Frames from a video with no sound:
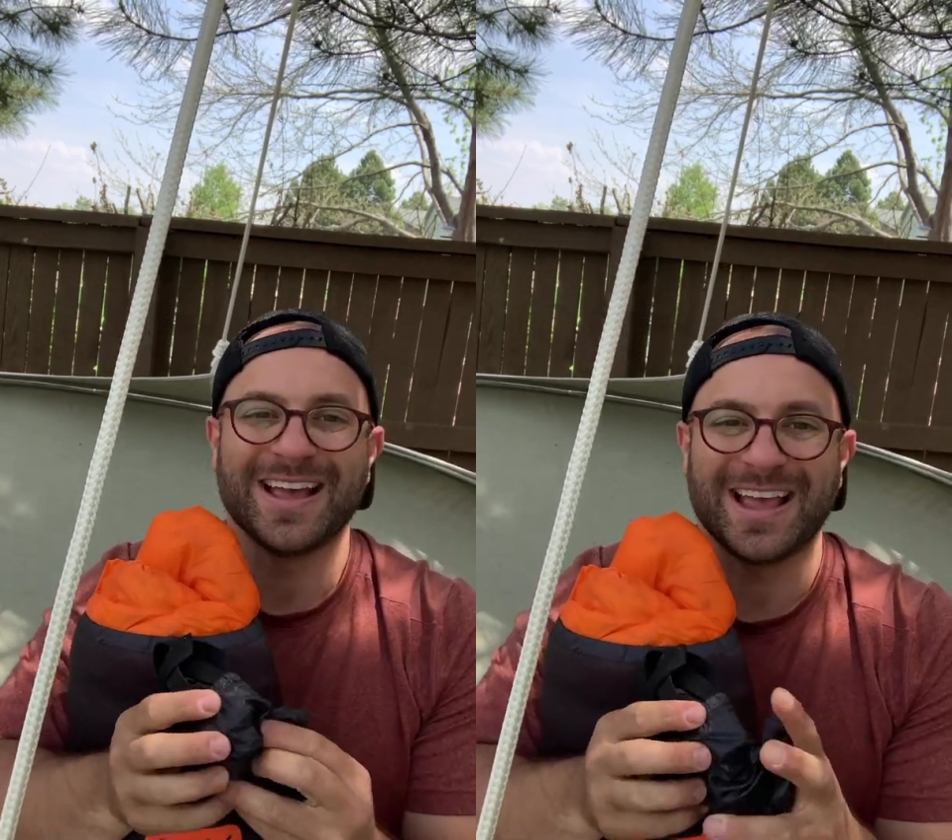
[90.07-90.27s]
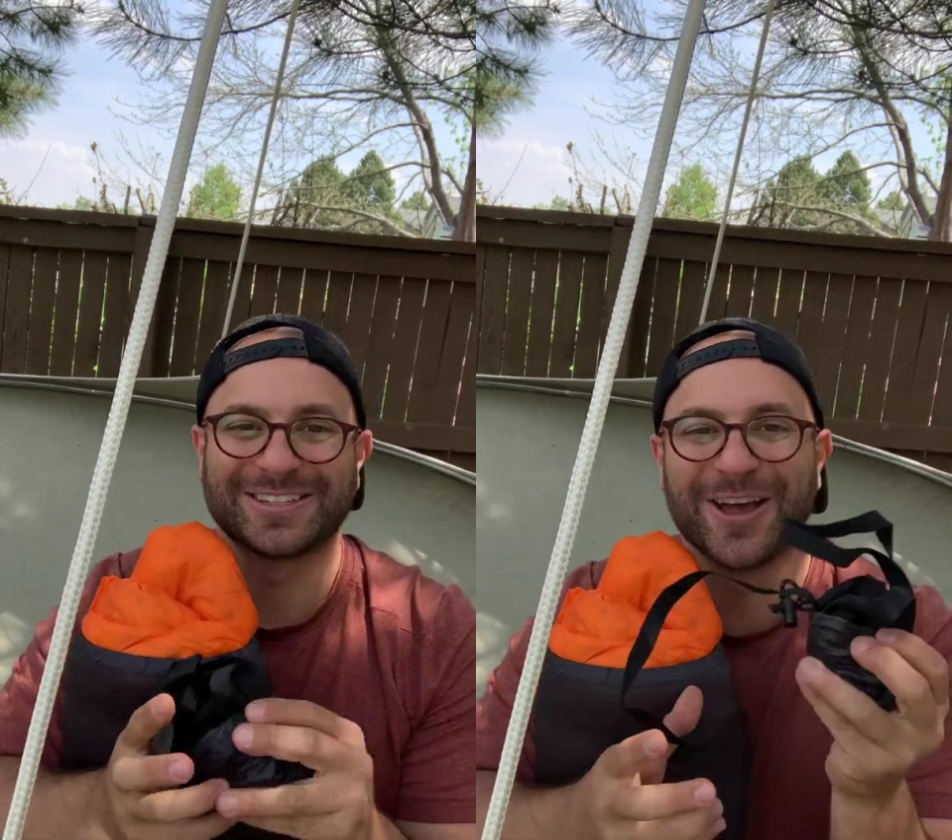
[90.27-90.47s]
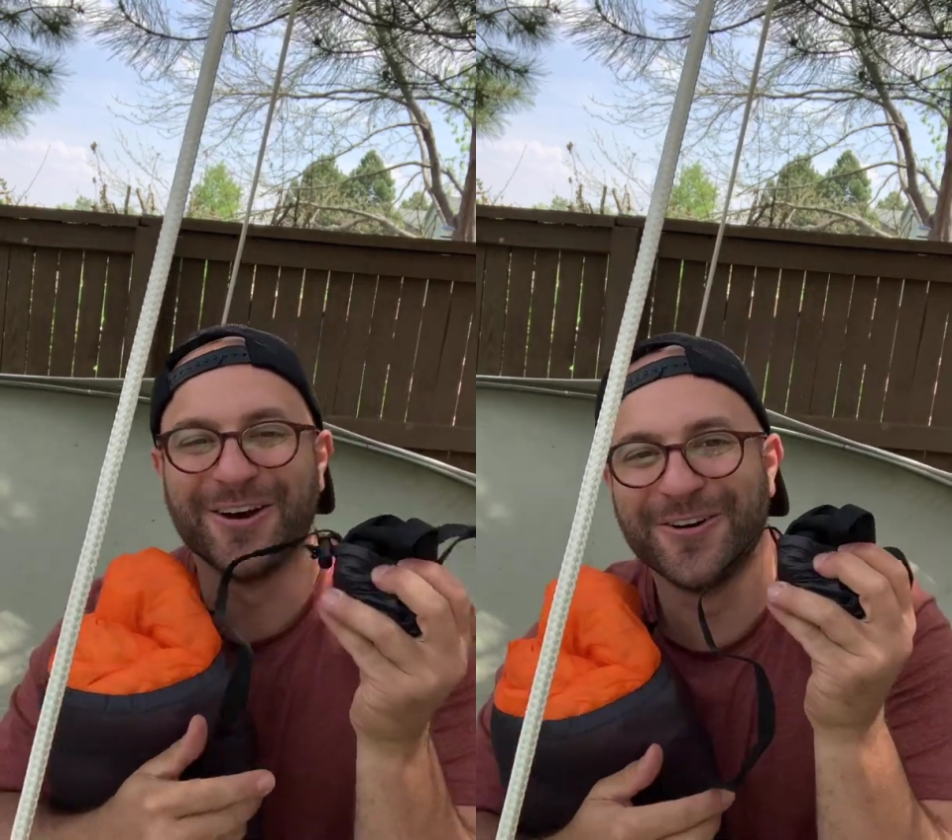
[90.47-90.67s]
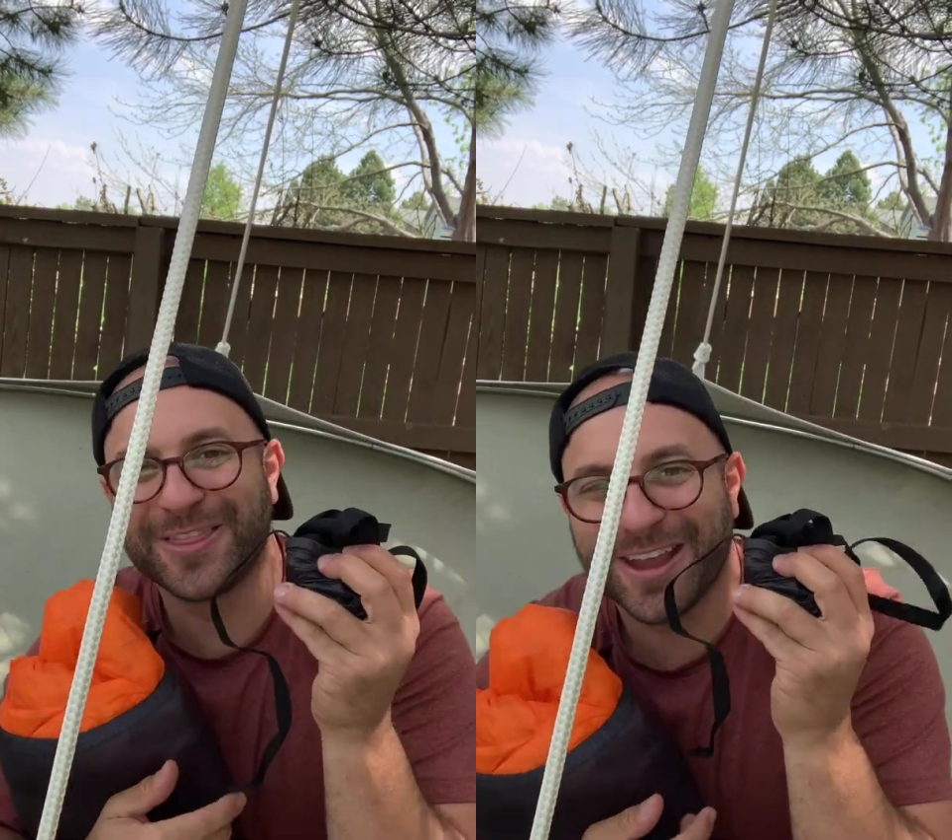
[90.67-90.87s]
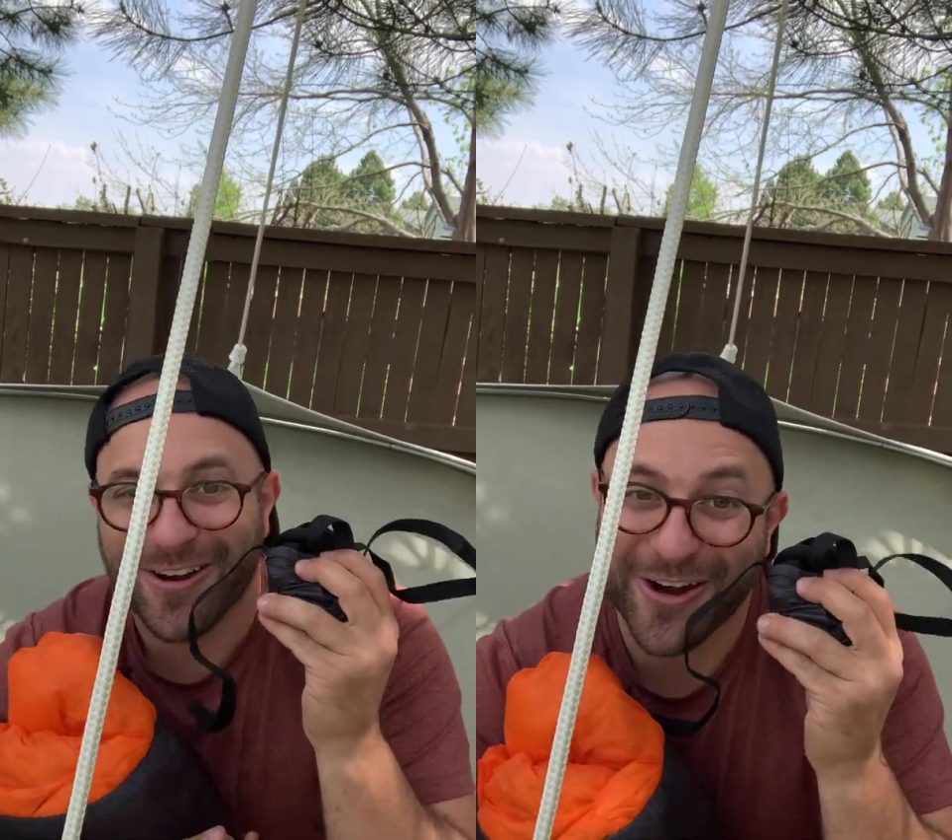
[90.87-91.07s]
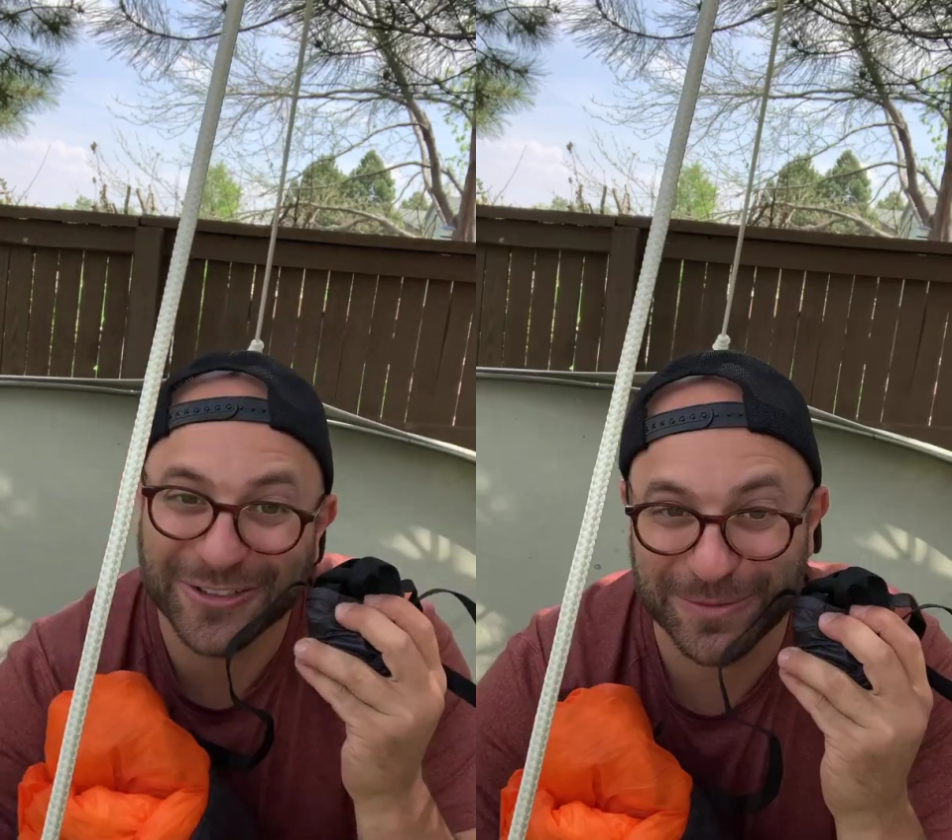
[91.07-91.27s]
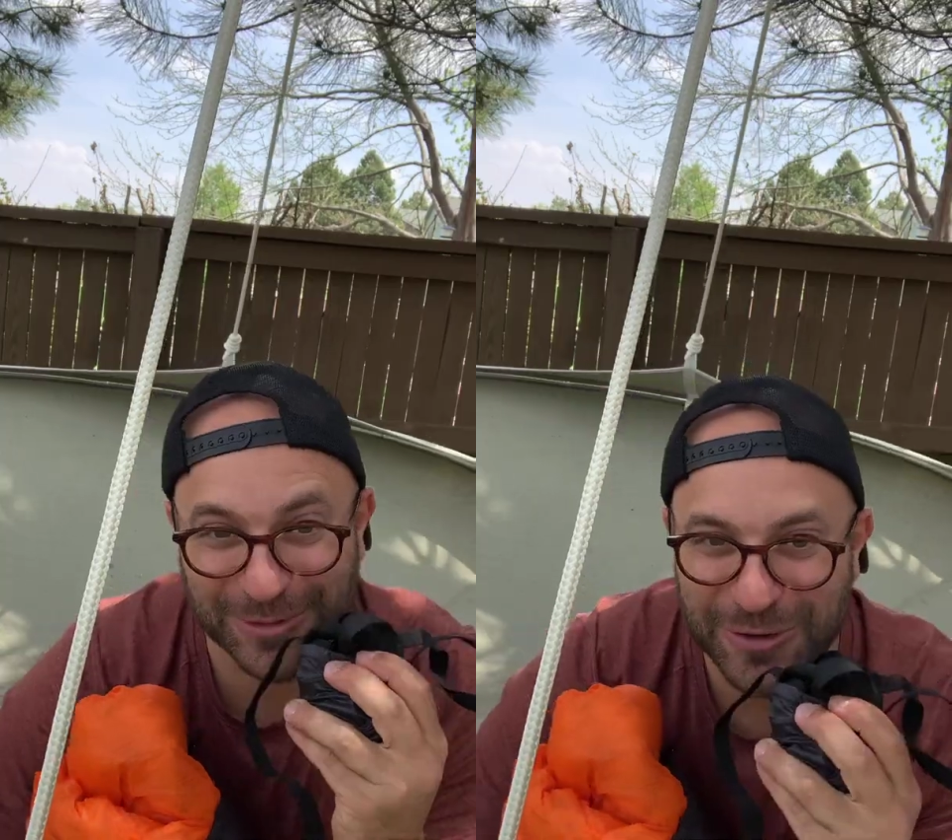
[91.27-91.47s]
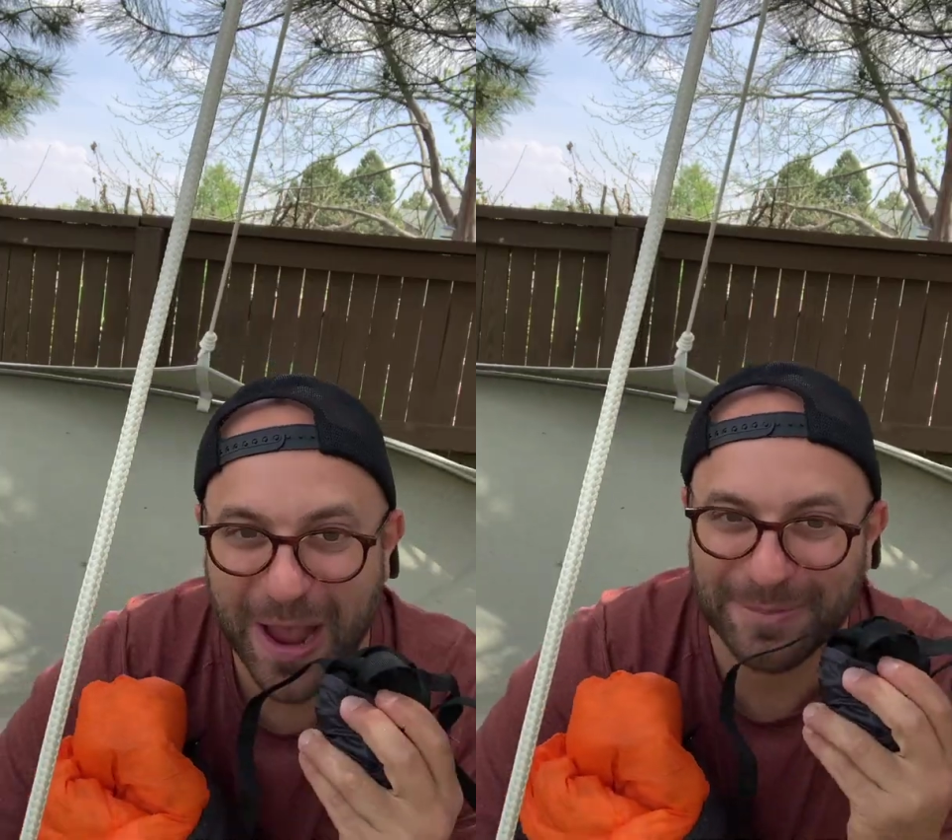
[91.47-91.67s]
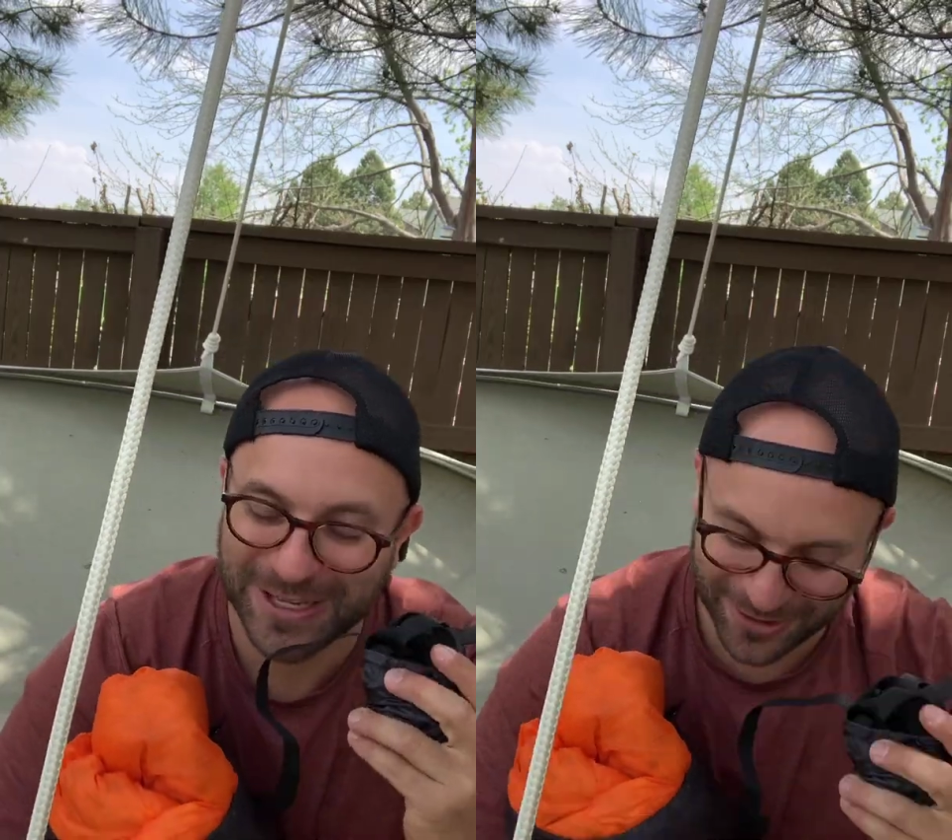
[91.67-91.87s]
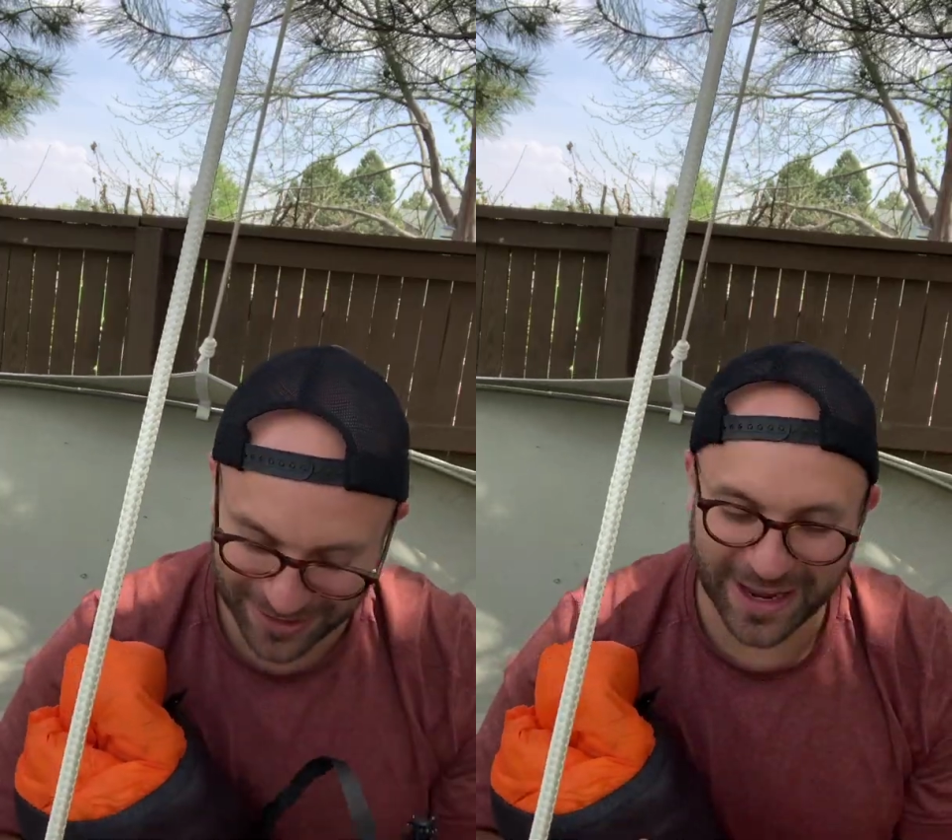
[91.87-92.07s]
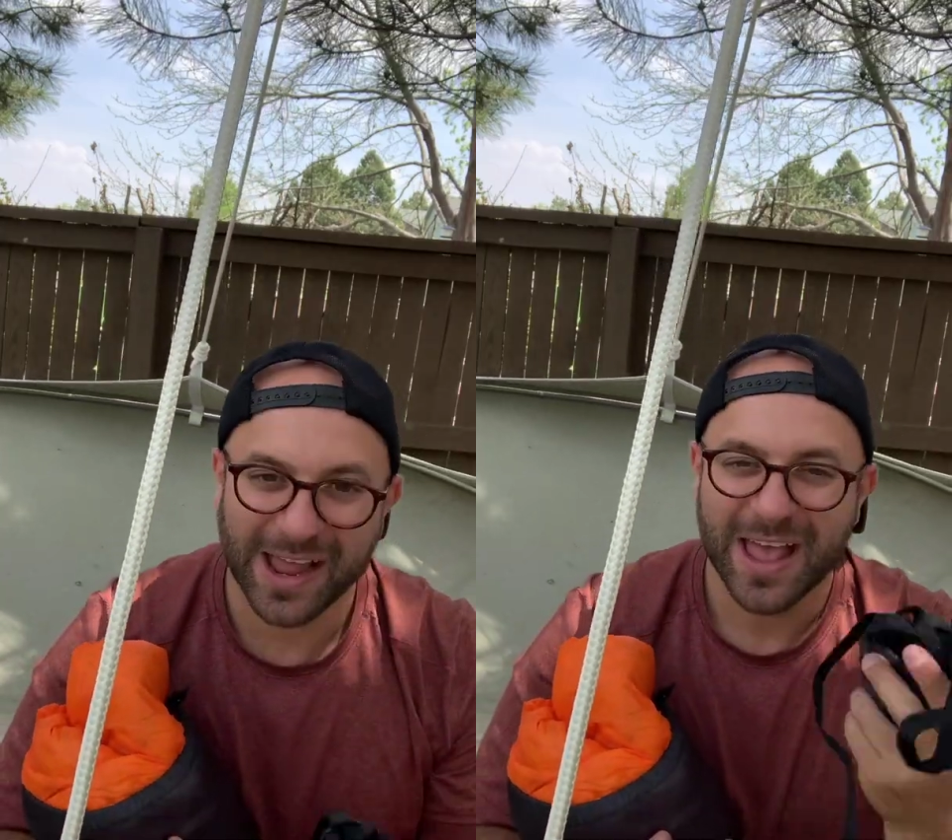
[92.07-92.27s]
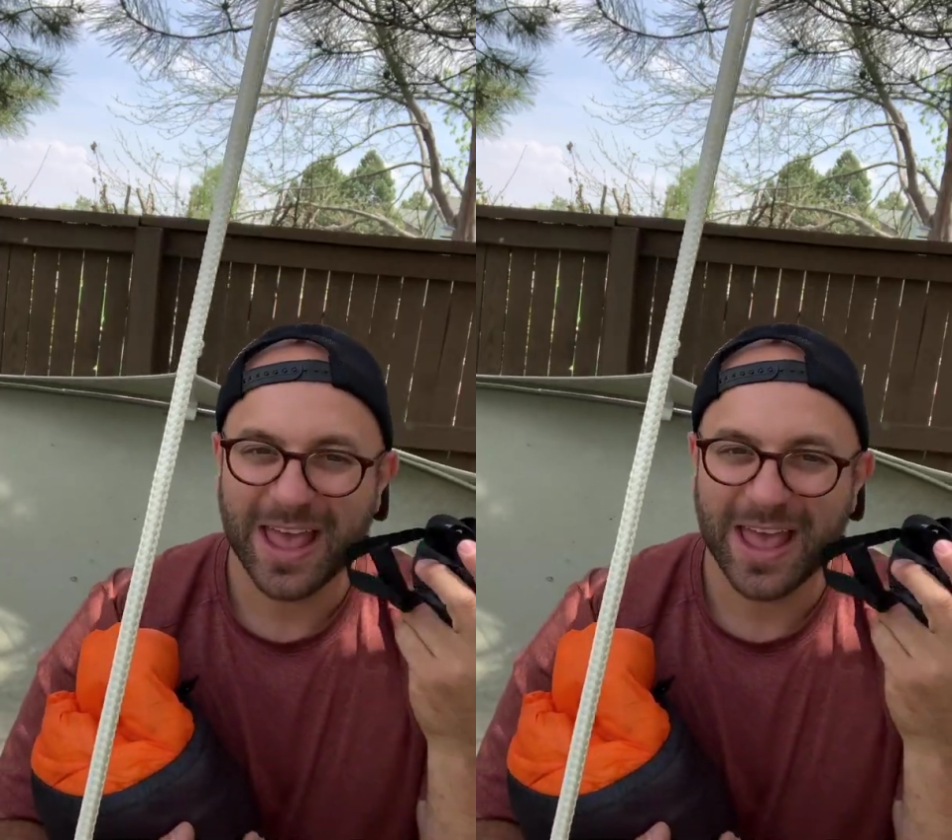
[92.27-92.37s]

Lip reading: So there are some straps that you get,